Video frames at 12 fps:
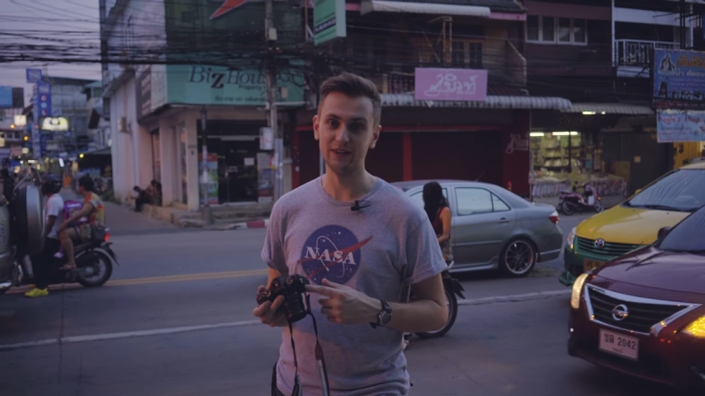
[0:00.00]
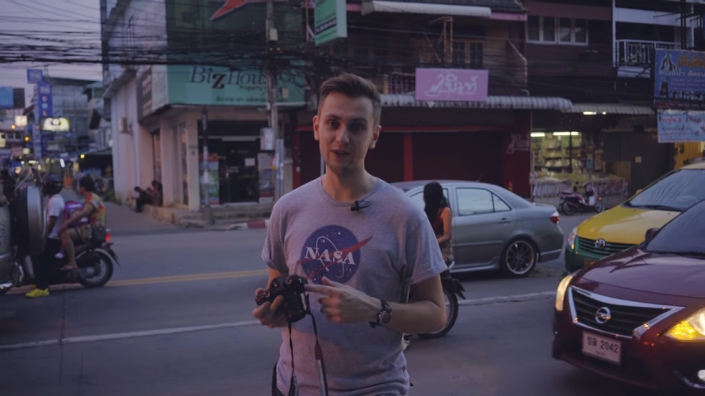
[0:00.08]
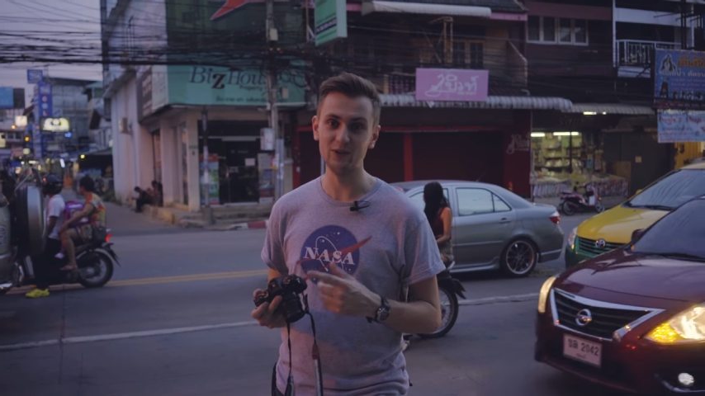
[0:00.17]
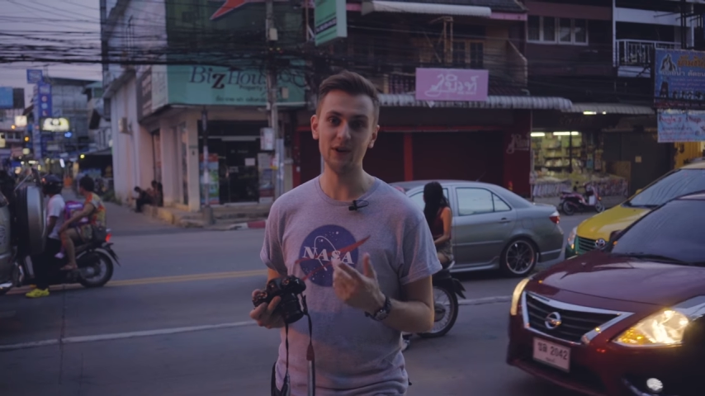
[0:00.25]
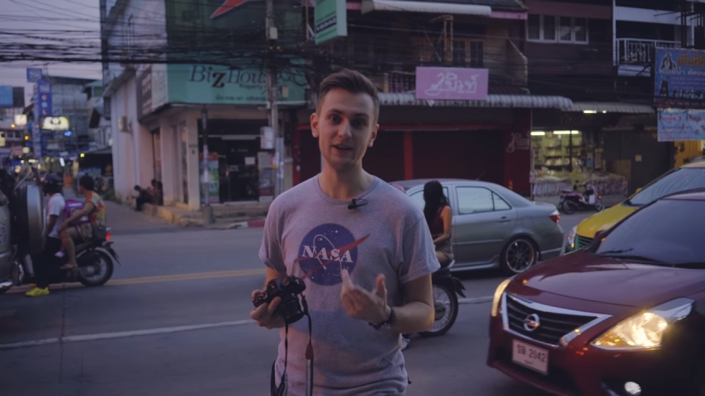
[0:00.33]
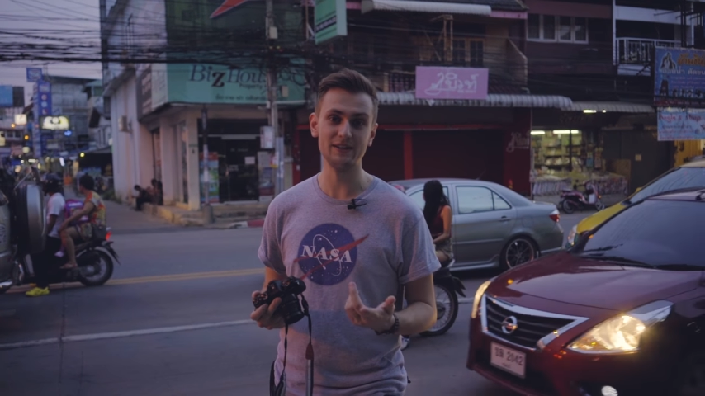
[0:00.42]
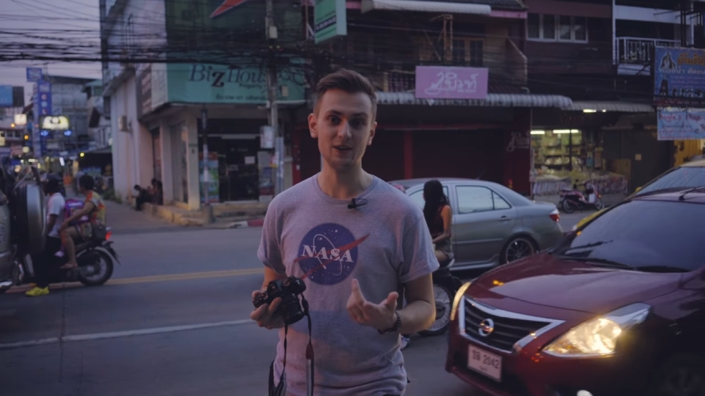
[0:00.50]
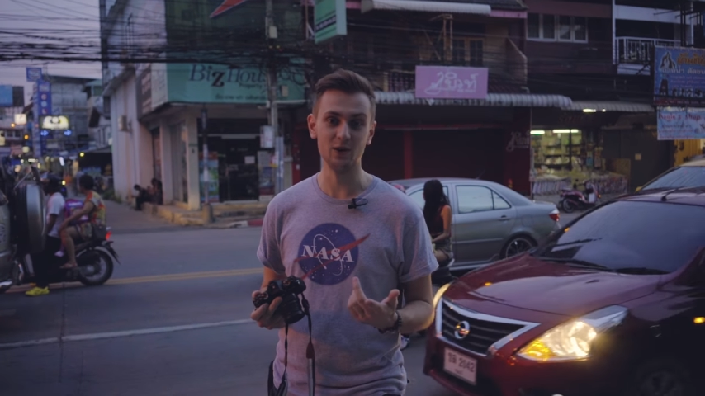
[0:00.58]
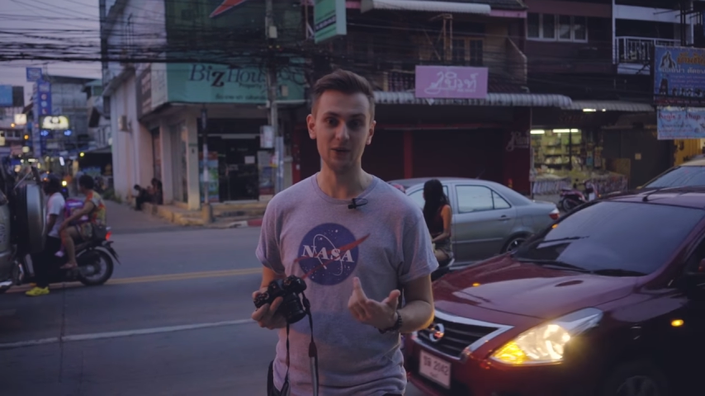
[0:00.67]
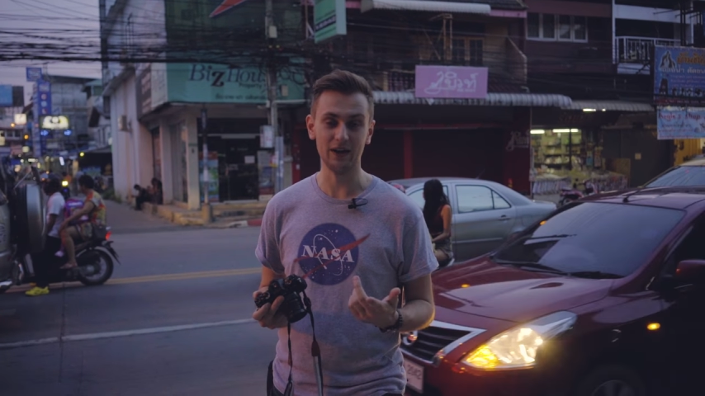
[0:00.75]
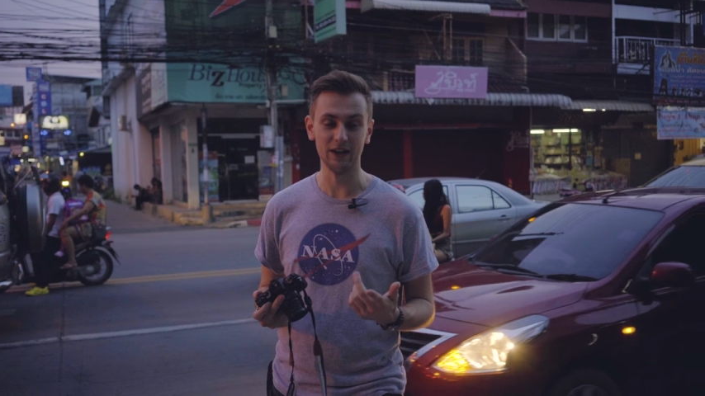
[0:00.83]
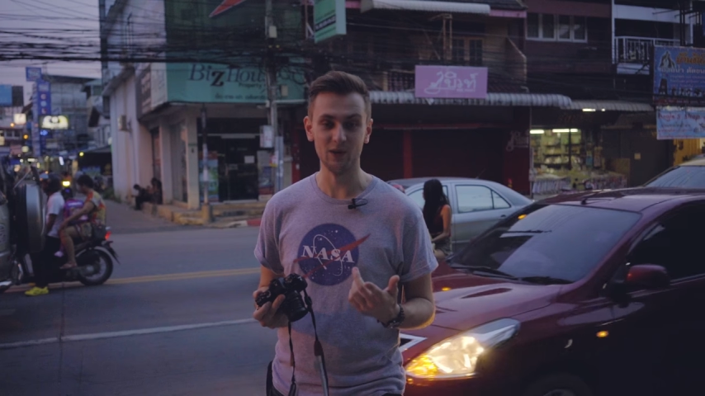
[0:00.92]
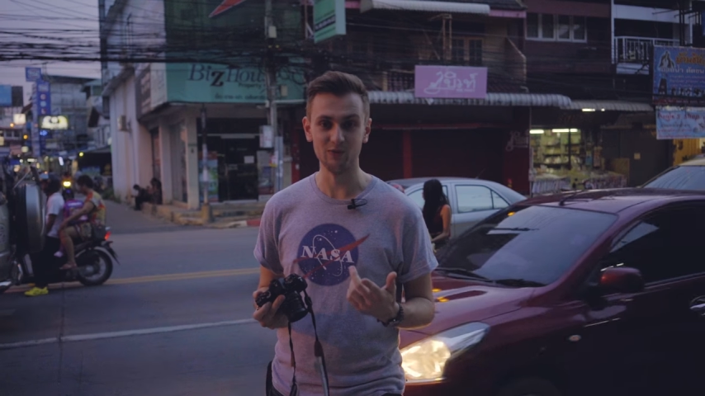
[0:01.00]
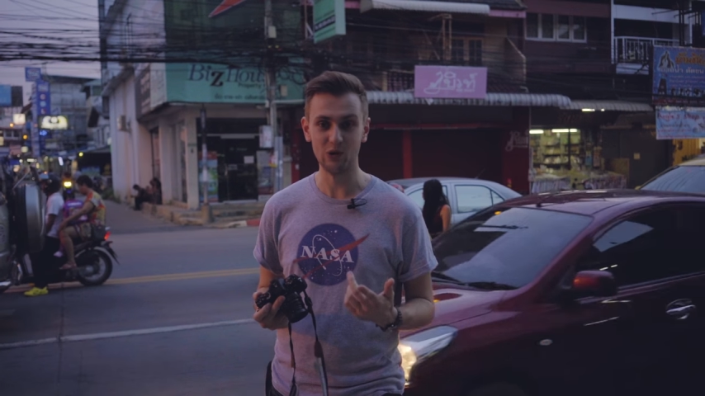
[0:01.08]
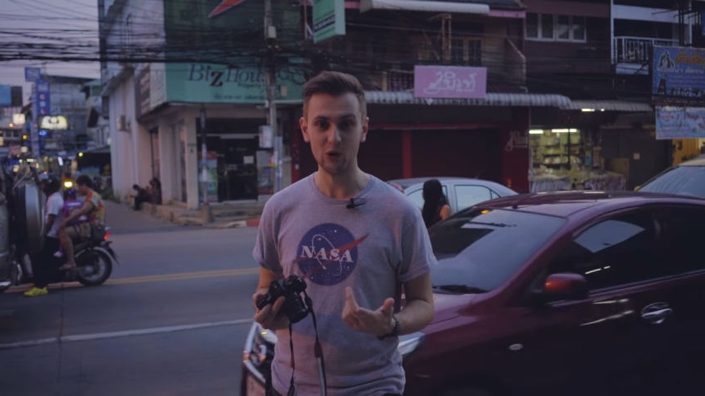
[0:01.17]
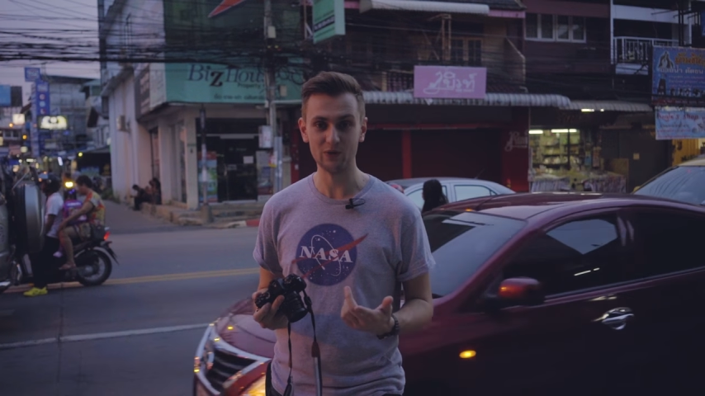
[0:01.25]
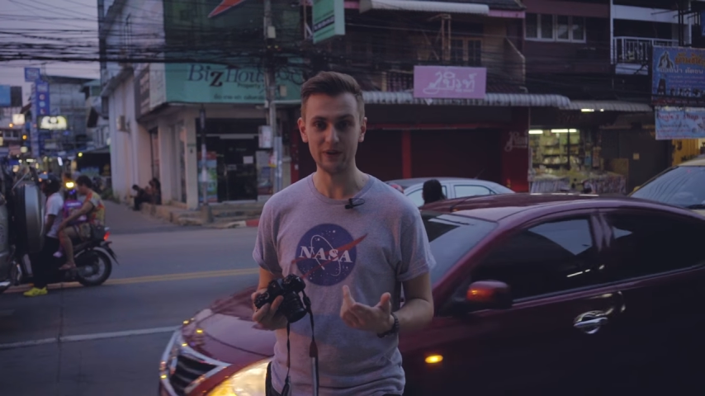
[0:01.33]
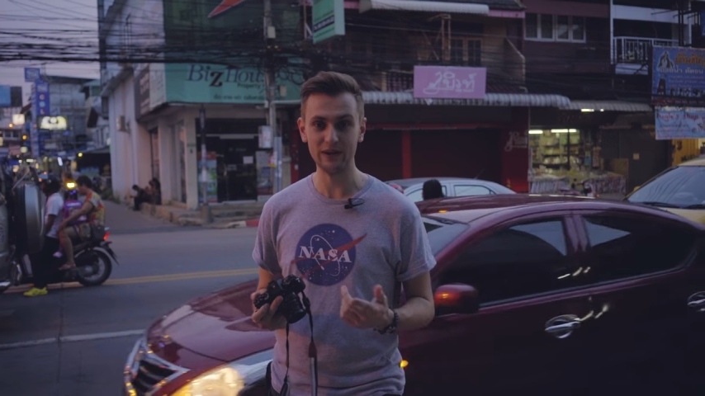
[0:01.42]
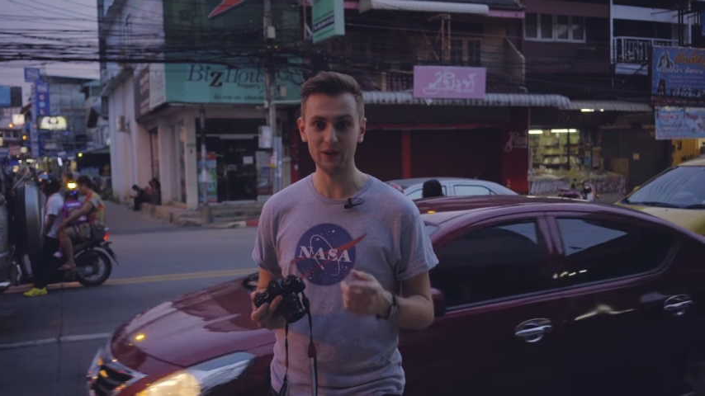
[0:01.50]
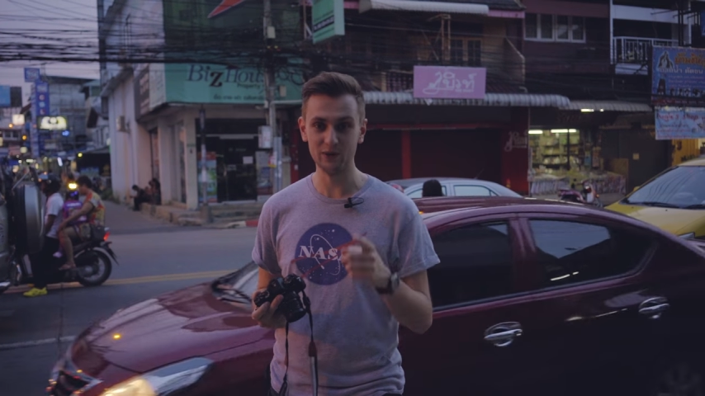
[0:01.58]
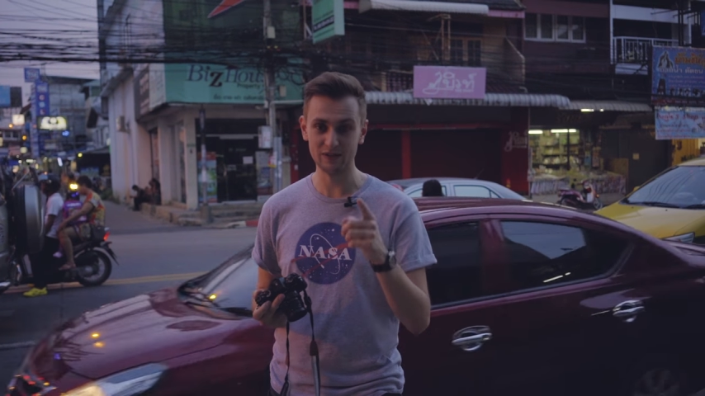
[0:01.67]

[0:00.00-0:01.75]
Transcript: Now you guys know that I love log video,